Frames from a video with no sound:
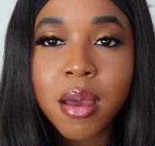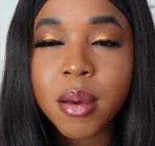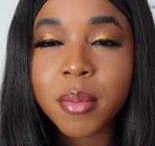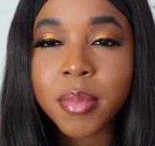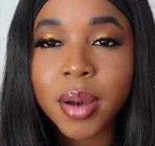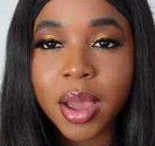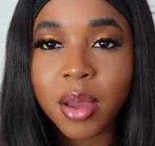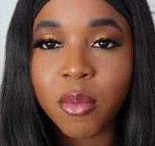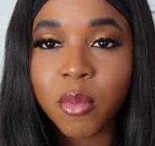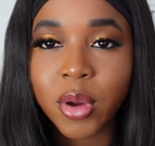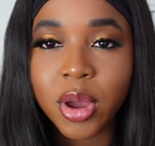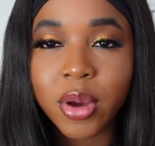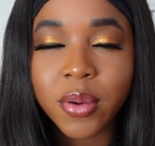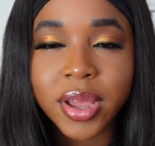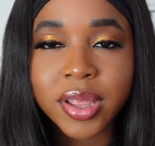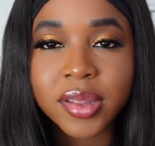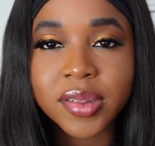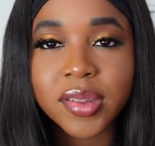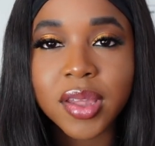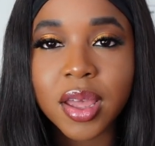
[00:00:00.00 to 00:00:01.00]
But I will
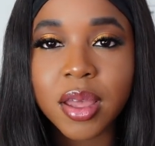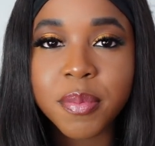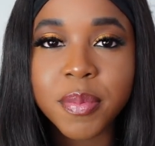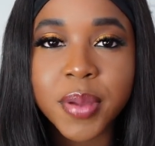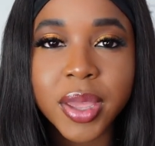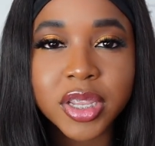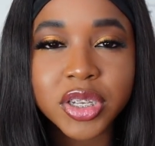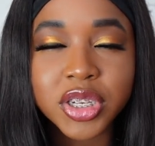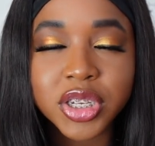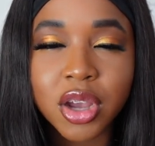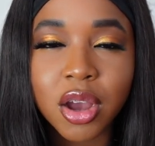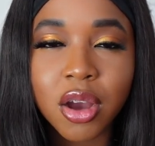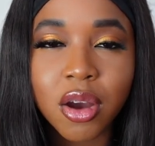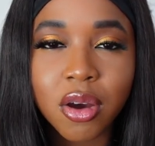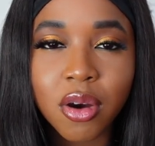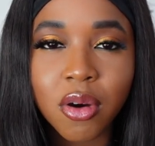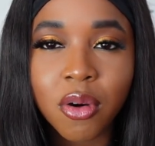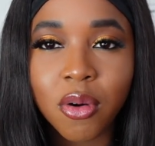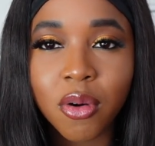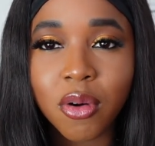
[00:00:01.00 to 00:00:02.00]
insert a picture
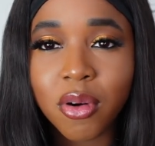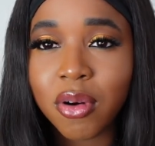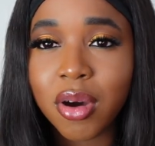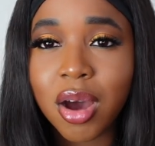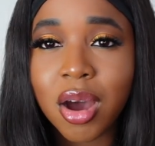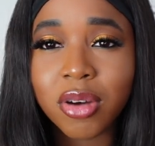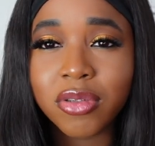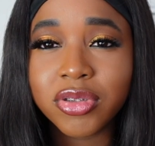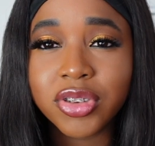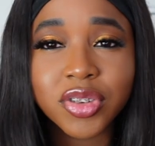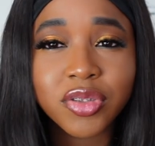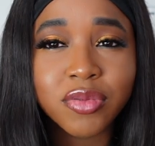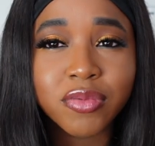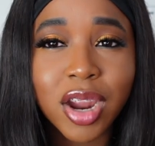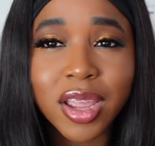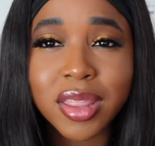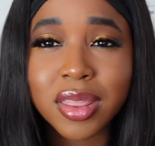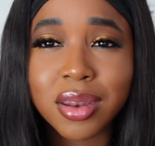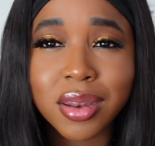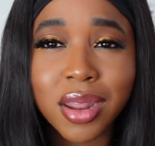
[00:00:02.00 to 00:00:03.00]
or I'll just
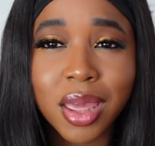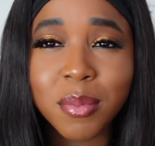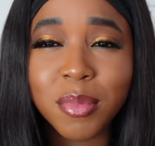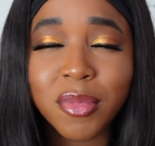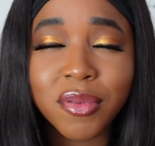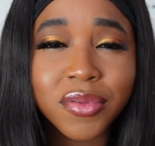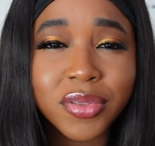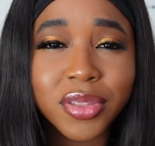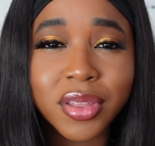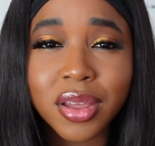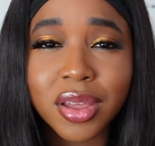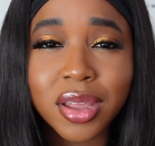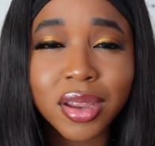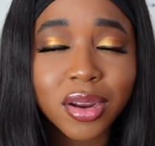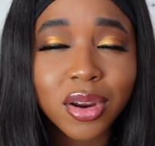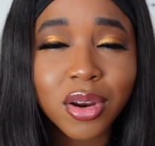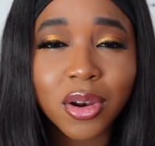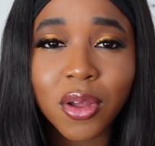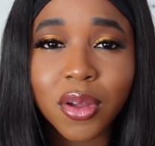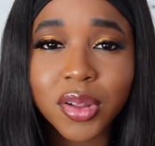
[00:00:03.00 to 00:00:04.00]
write the name of the
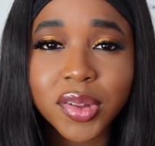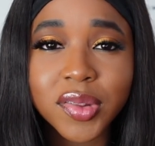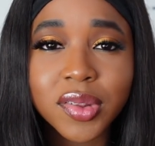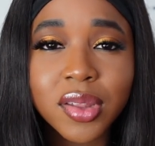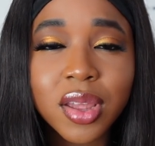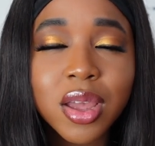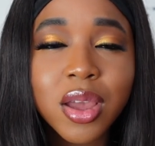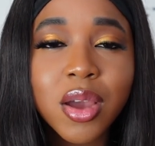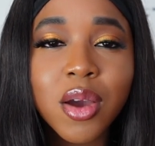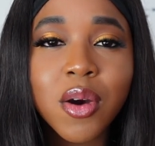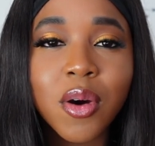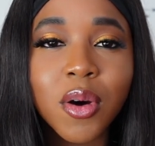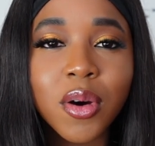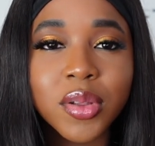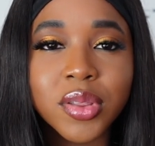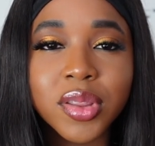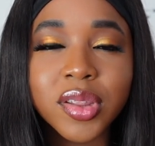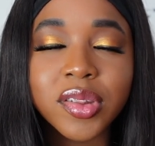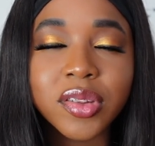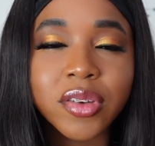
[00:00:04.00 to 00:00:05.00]
gloss
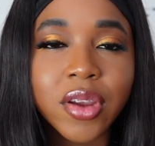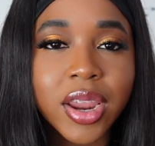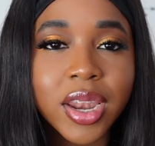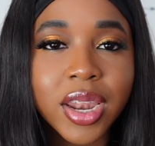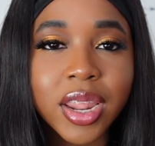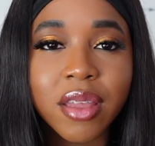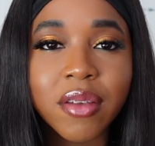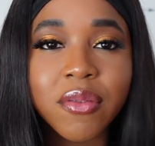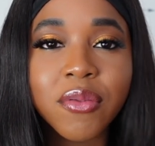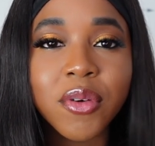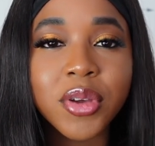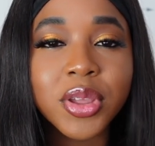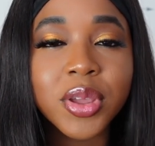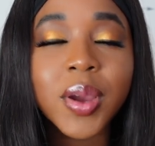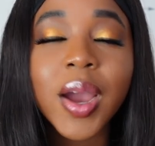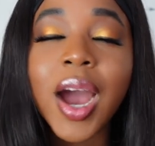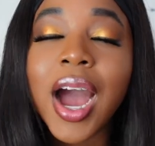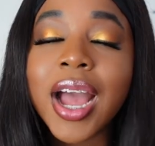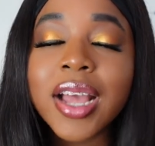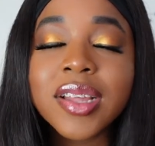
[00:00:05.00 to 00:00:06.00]
on the screen here for you
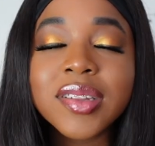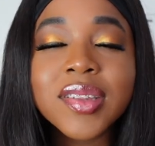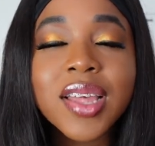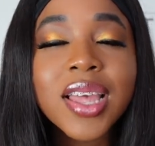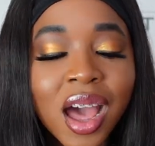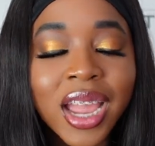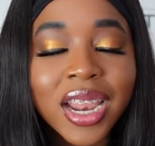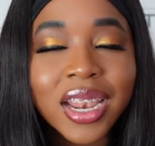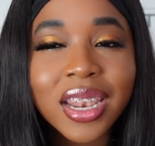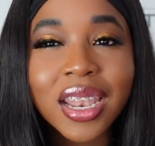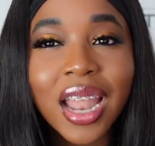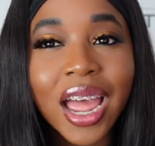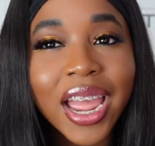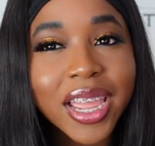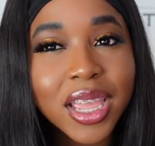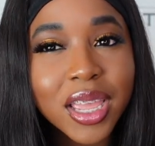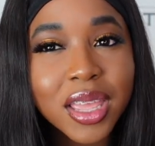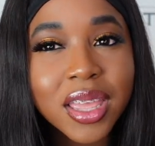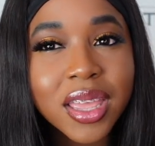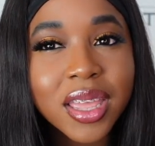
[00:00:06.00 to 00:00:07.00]
guys. I
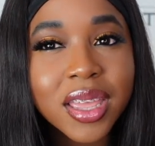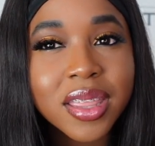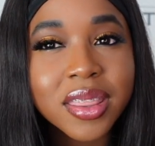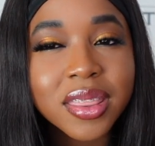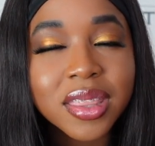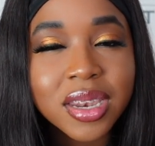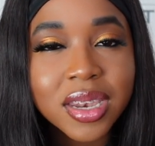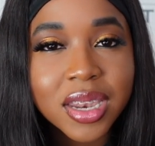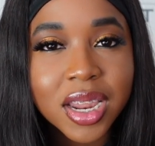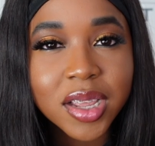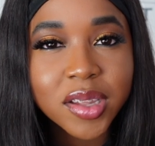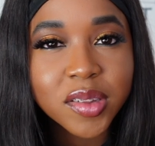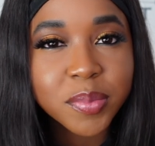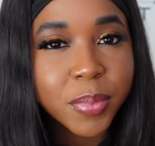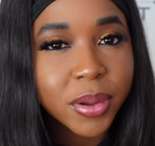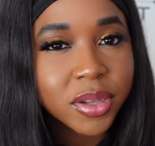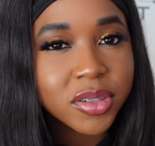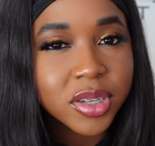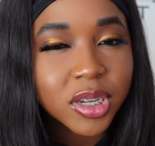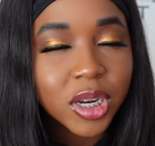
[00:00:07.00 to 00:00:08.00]
like the NYX
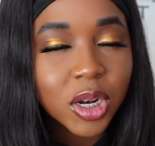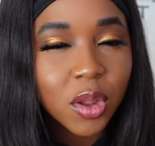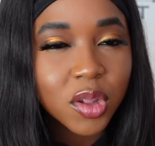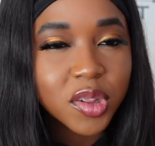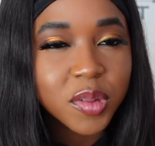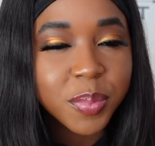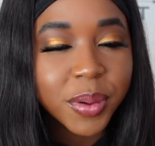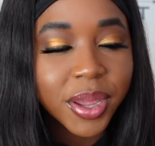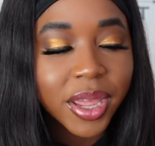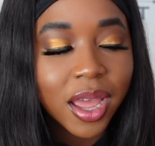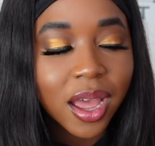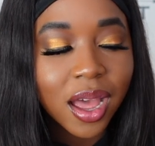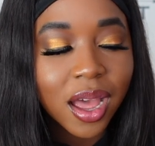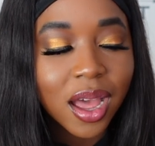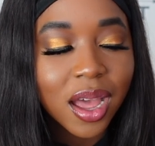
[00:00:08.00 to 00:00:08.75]
butter gloss but